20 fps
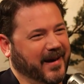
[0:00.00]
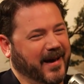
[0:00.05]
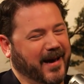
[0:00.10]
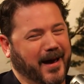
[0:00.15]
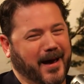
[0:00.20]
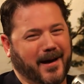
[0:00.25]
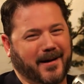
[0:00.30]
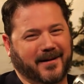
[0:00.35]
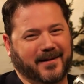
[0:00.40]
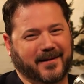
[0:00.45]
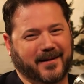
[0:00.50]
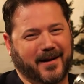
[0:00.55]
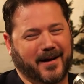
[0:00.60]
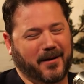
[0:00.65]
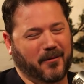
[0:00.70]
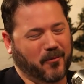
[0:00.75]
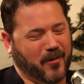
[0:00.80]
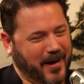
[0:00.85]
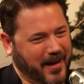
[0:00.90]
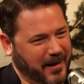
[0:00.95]
And
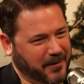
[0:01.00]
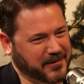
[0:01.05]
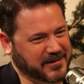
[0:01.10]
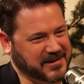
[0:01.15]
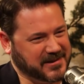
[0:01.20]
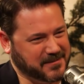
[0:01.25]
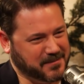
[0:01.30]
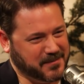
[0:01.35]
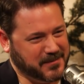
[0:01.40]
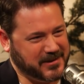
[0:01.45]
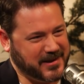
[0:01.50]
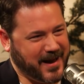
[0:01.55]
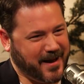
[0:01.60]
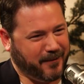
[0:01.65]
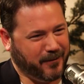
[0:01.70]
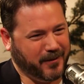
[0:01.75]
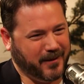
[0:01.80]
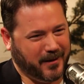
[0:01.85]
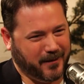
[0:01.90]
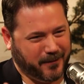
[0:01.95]
while I was a
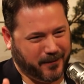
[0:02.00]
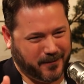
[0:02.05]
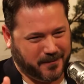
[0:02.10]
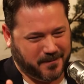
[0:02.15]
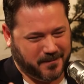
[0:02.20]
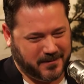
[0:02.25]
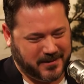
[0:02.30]
staffer there for